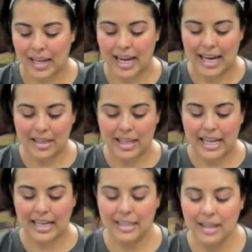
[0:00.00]
and
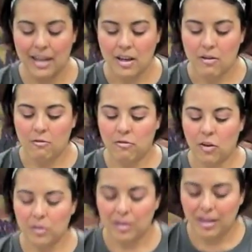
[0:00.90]
then
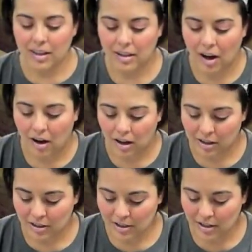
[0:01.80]
fold the
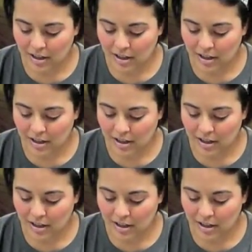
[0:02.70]
collar